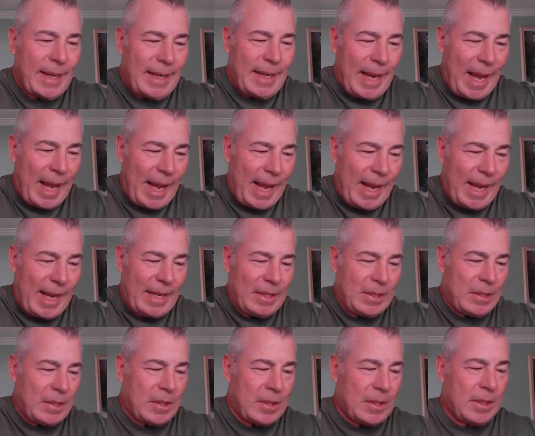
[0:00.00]

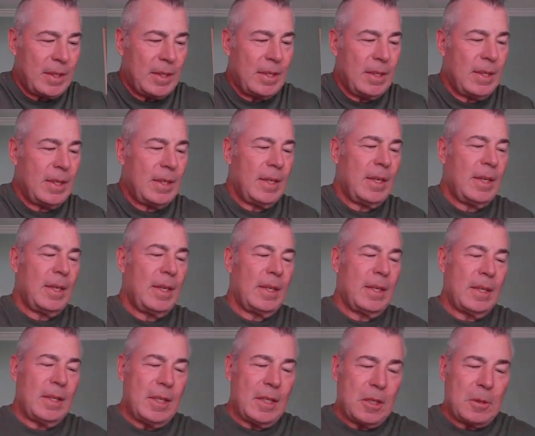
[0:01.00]
enhance
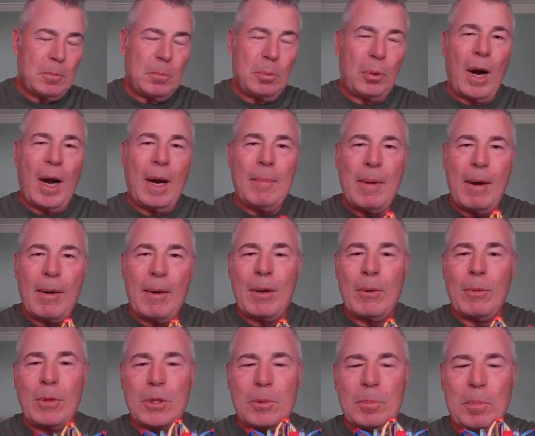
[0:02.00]
this primary
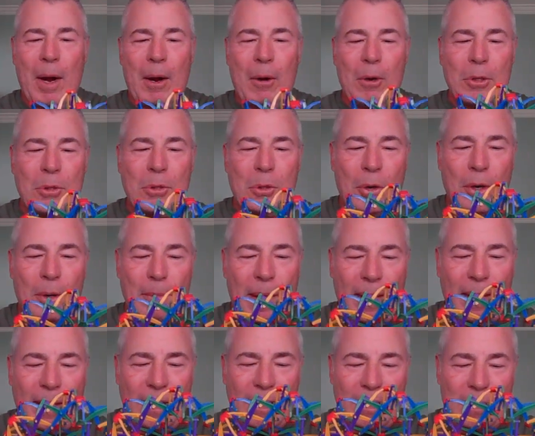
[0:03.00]
respiratory
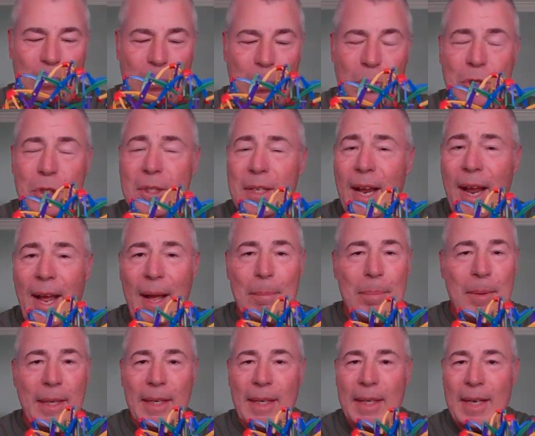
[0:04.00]
mechanism, which is
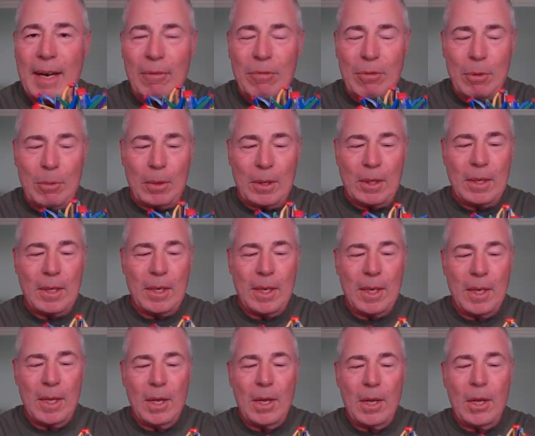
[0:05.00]
happening in everyone.
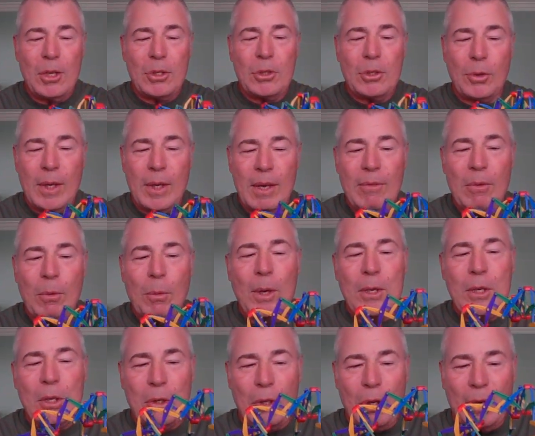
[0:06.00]
So even
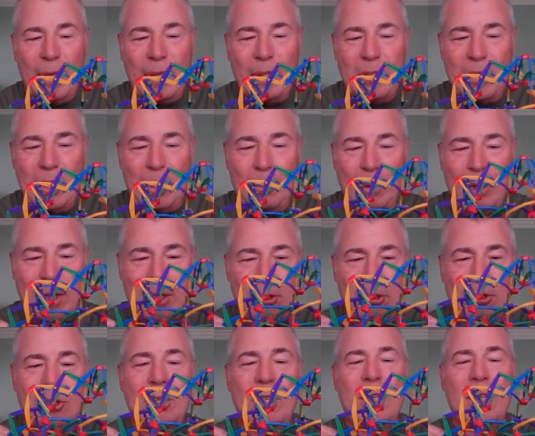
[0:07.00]
when you look at someone and
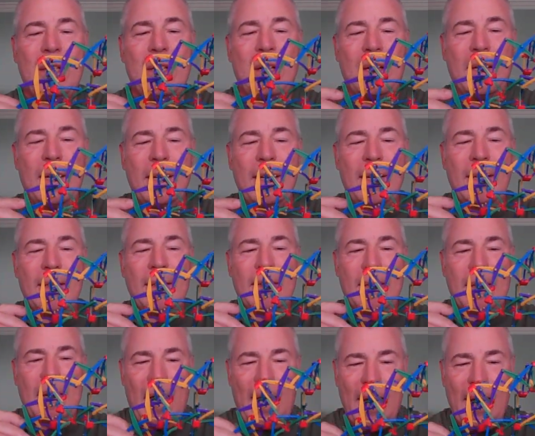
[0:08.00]
you see that
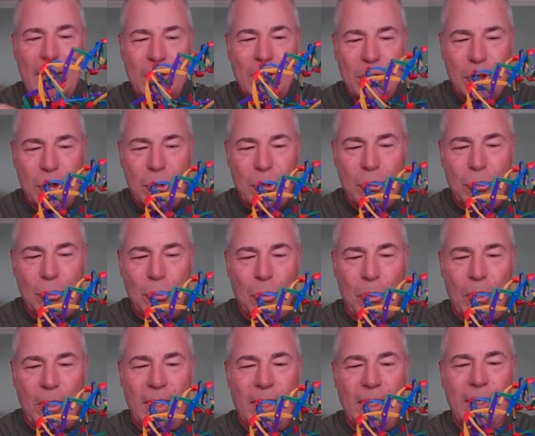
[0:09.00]
the eyes
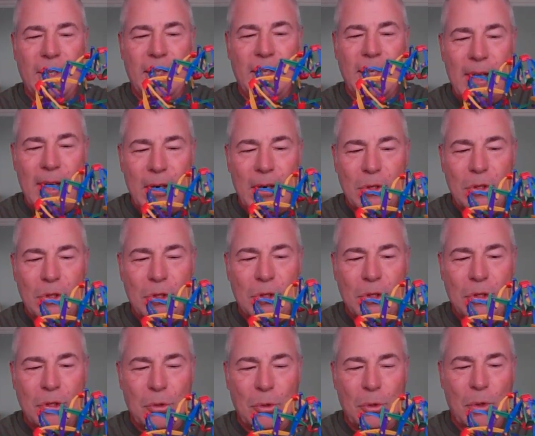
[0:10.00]
distorted, the ears
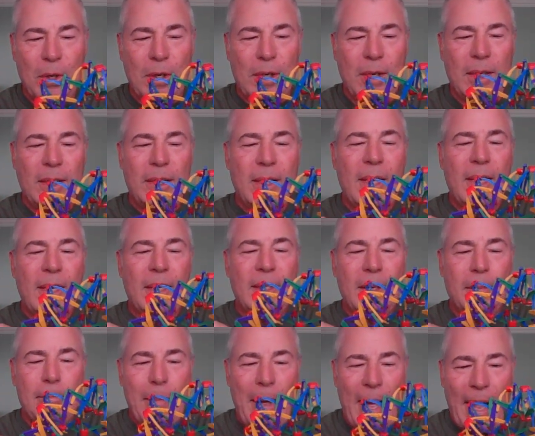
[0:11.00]
distorted,
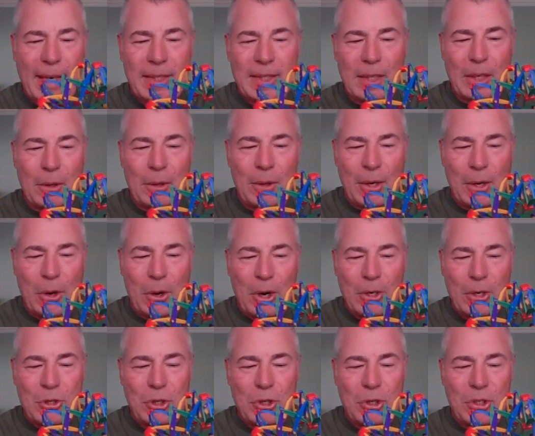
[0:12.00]
the maxillary
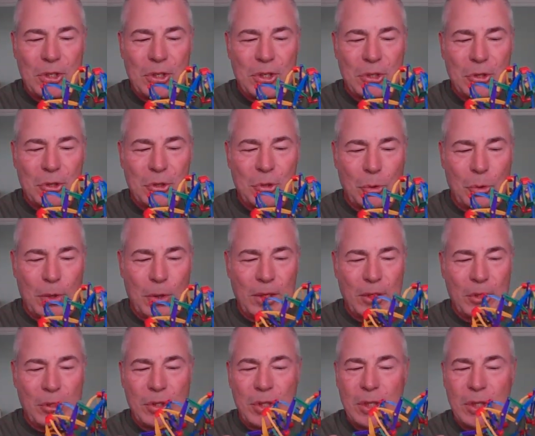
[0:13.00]
arch is
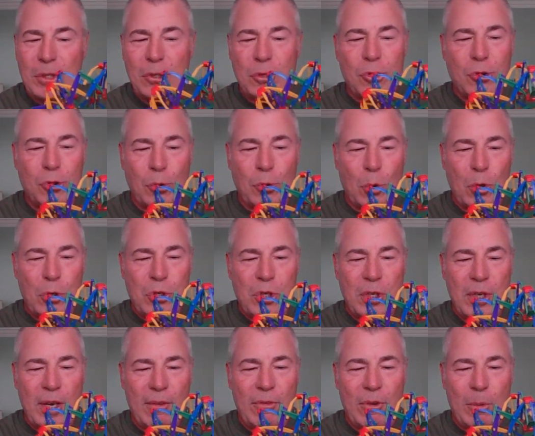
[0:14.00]
distorted, you see
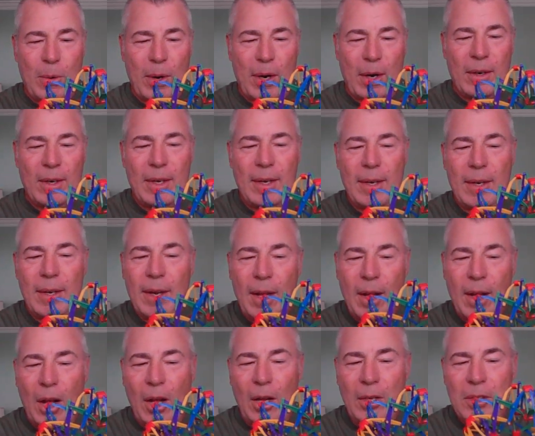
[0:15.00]
distortion everywhere,
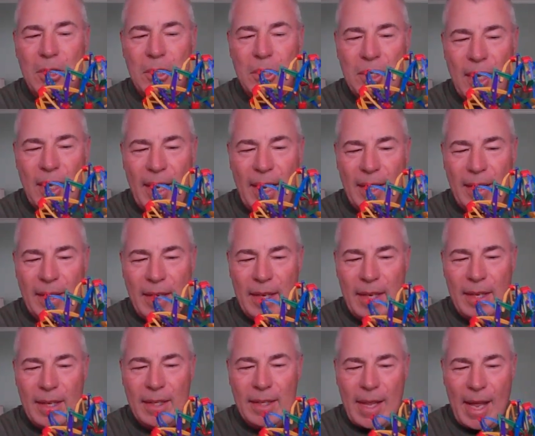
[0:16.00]
understand
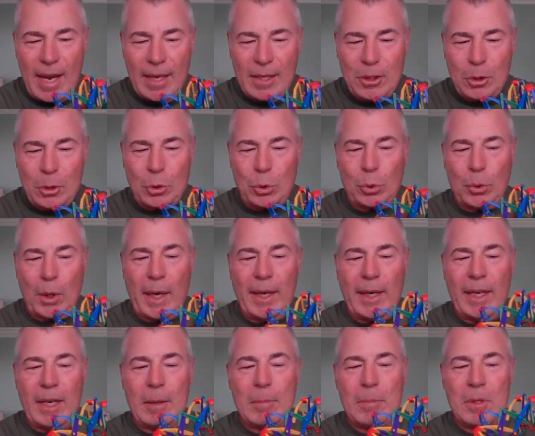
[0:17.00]
that
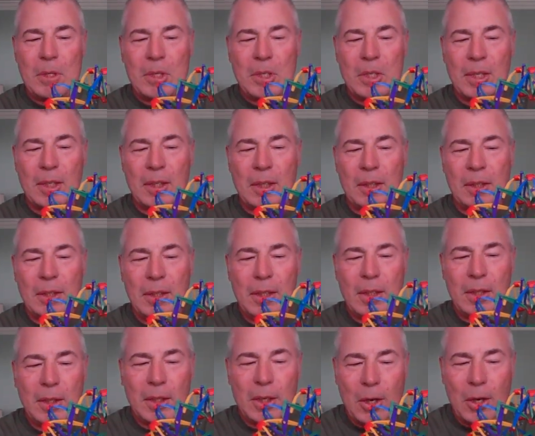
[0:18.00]
cranium is still
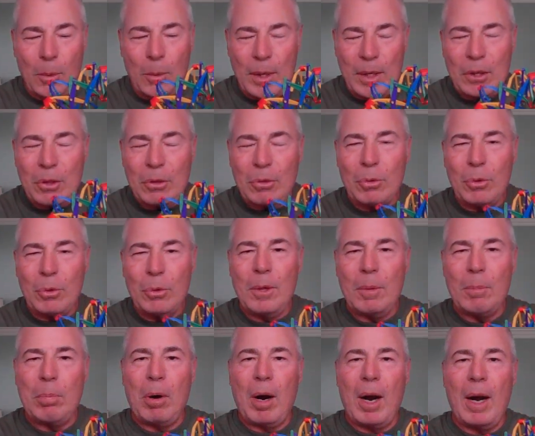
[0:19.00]
going through
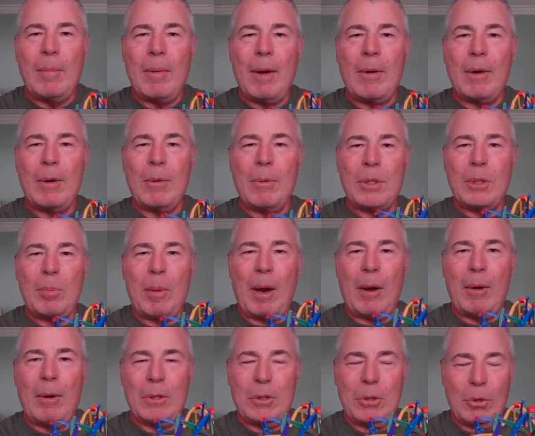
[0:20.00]
the primary
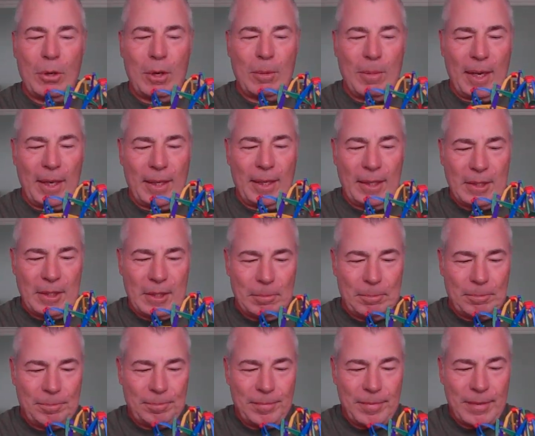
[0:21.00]
respiratory
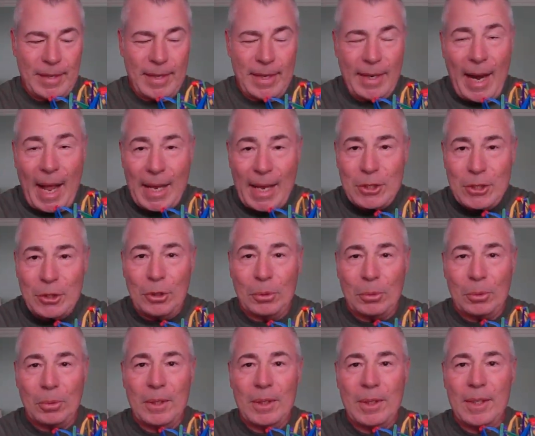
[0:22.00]
mechanism. It has
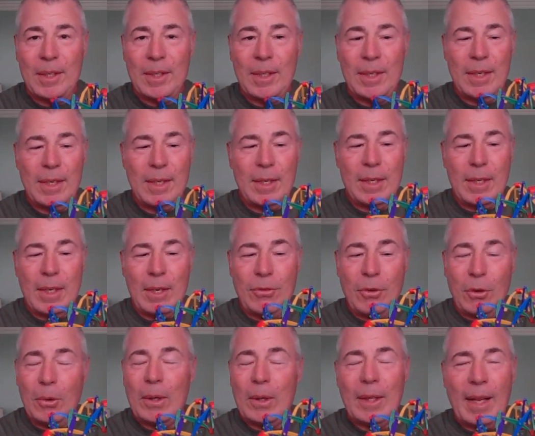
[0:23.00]
to.
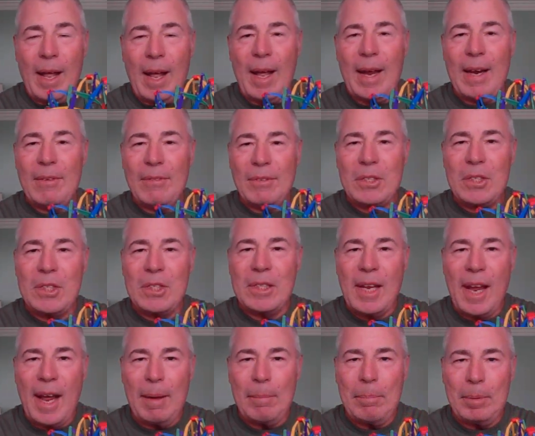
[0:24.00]
If you're alive, this is
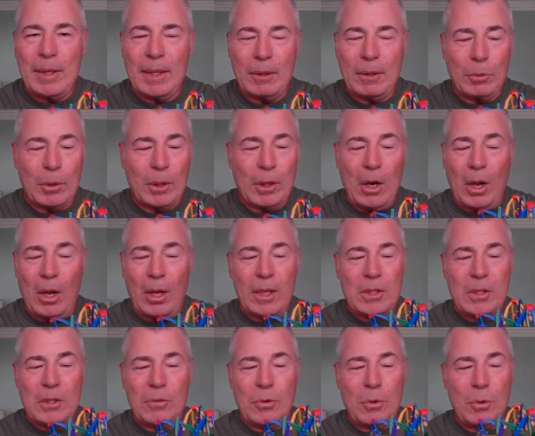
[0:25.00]
happening,
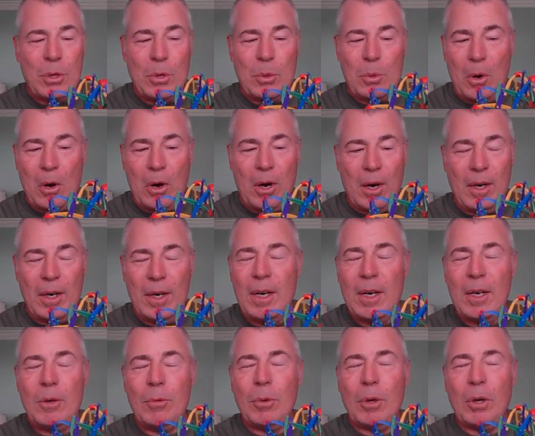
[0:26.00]
regardless of who you are,
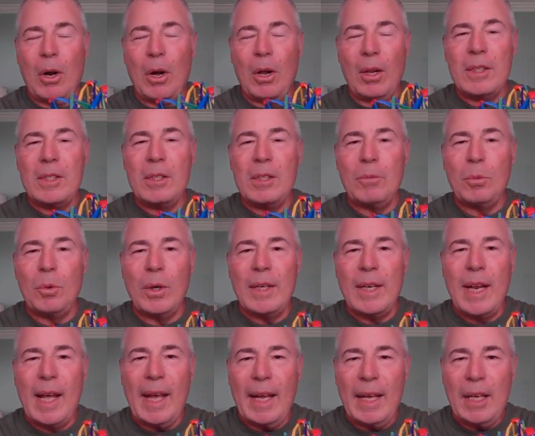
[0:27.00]
regardless of what
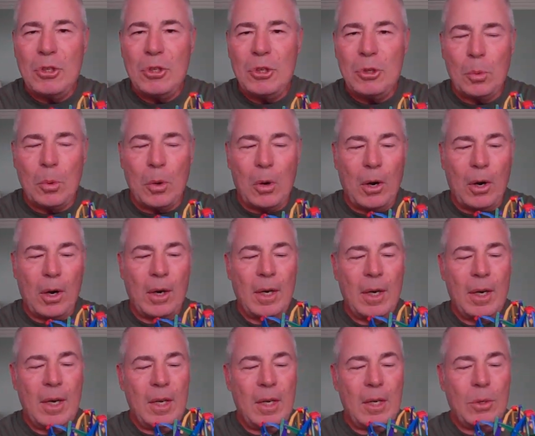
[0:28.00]
age you are,
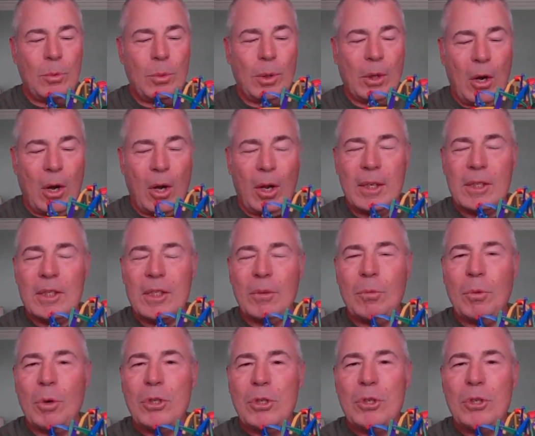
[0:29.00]
regardless of